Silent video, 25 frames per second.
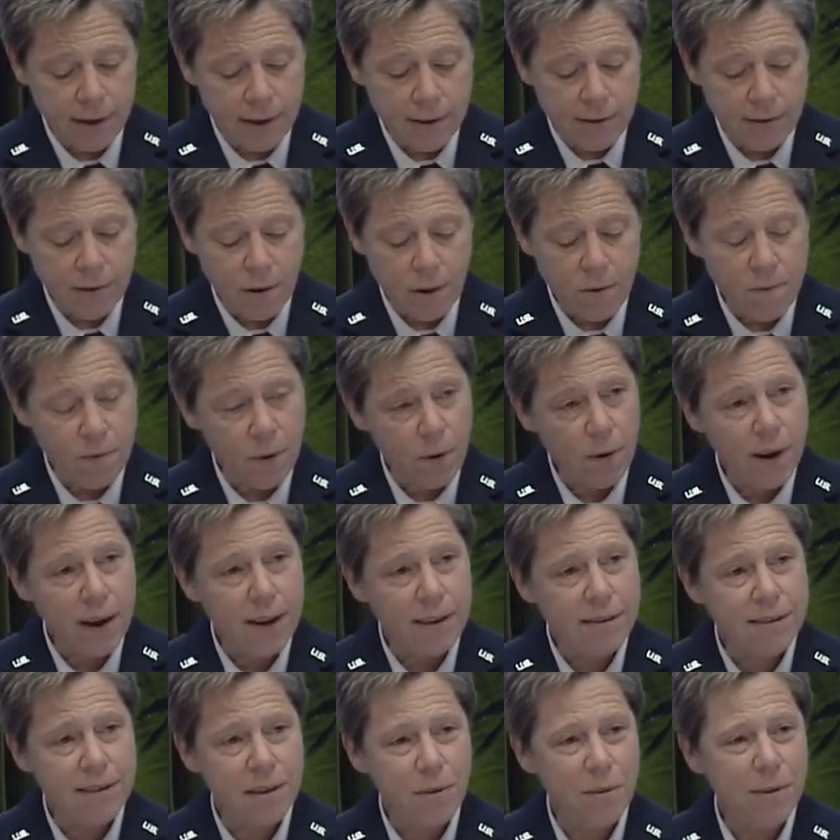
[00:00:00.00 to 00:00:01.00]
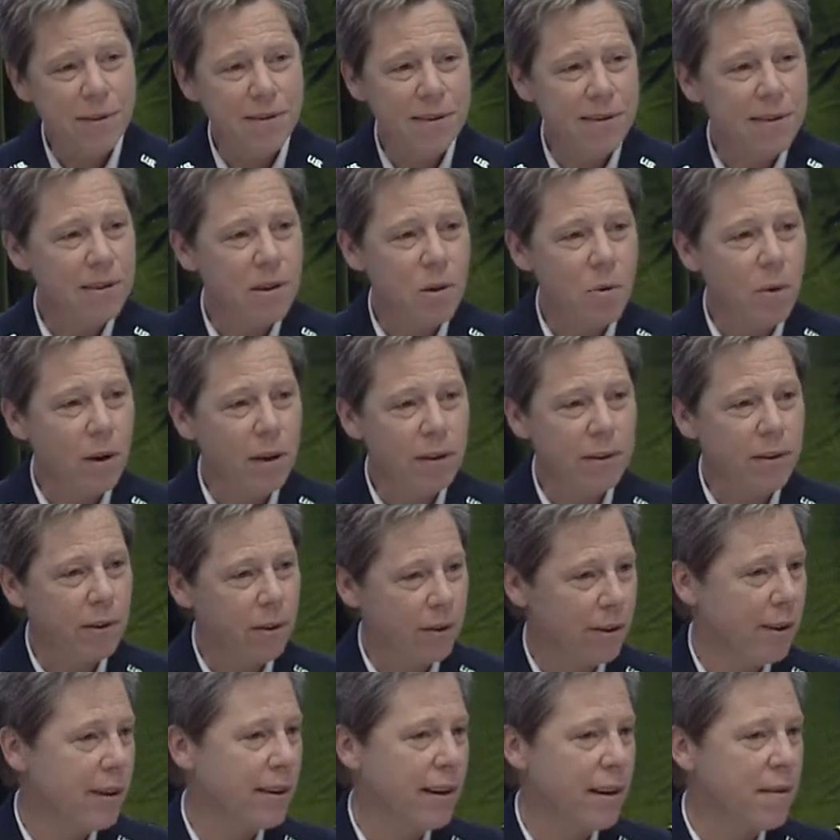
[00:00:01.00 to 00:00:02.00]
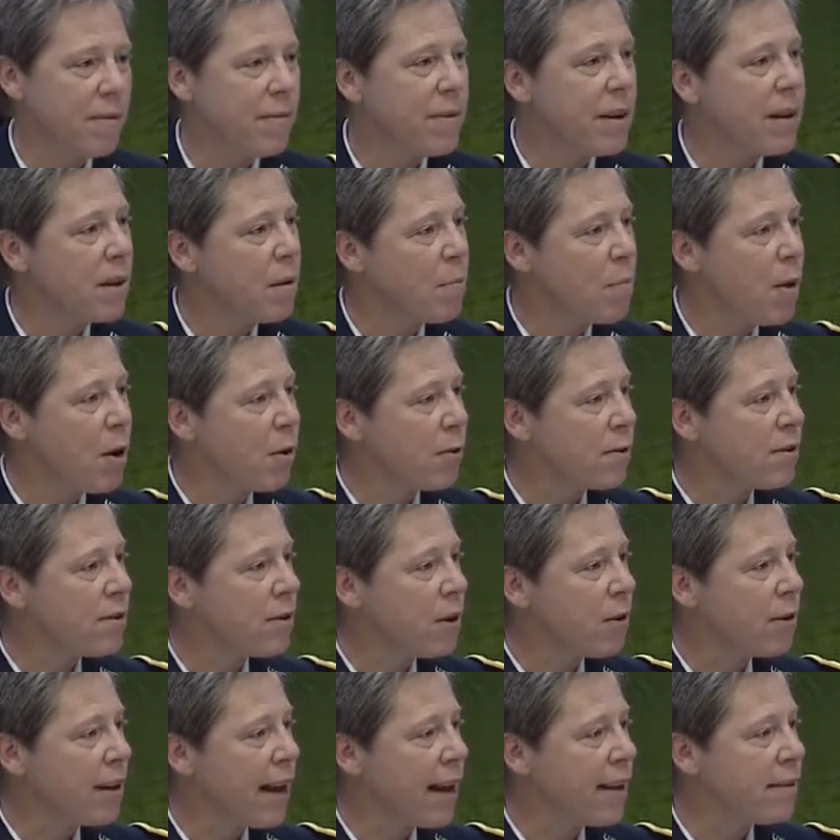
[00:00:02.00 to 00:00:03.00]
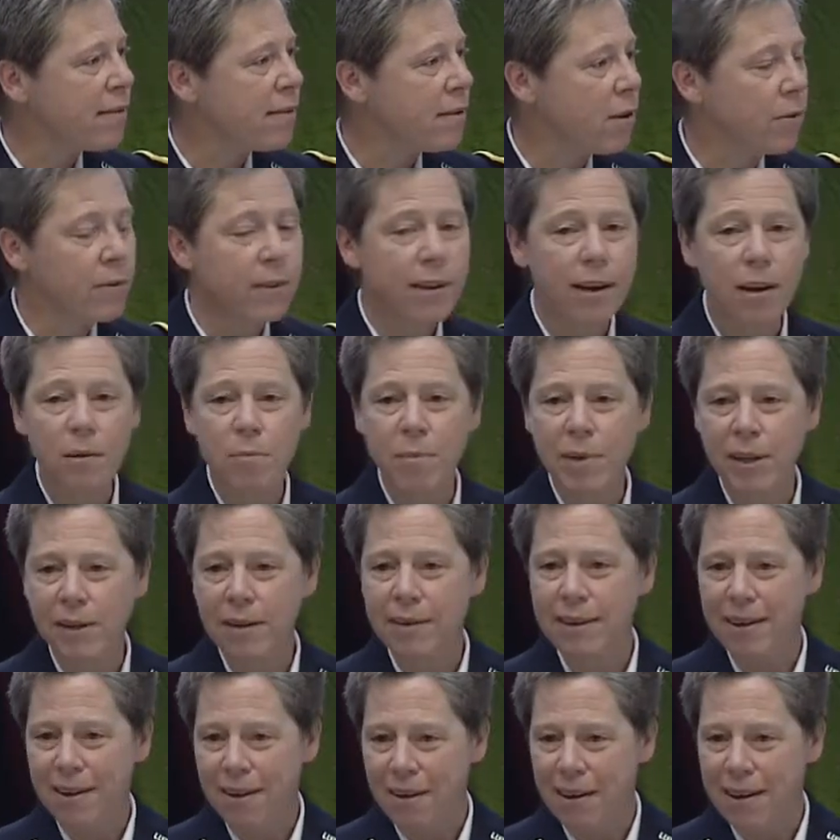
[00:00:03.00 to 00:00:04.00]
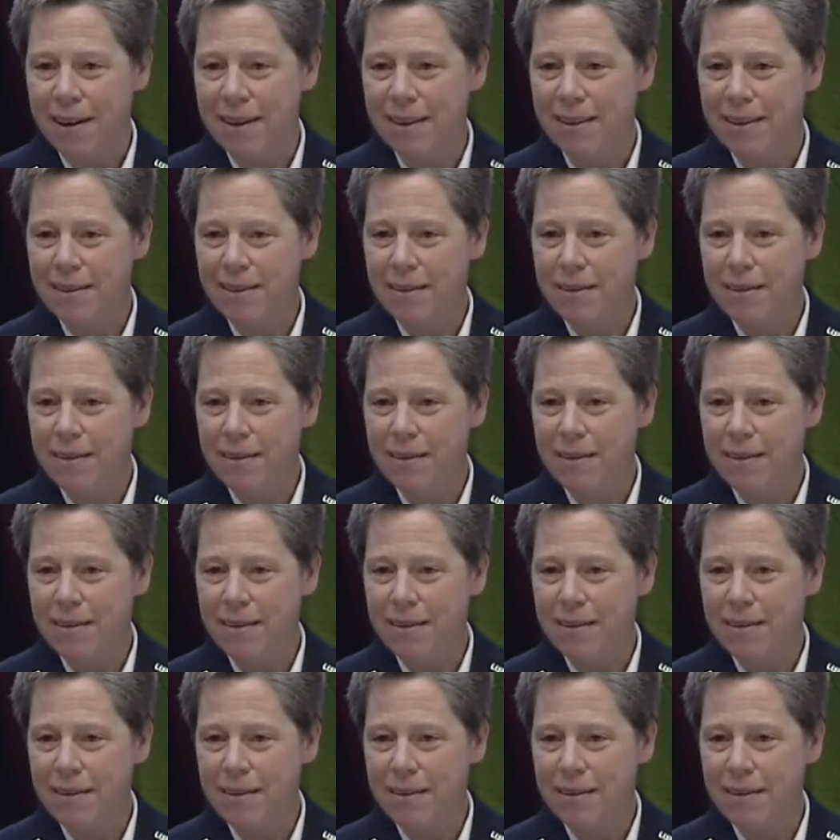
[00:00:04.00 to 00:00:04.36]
So for us, there was just no alternative in a post don't ask, don't tell military.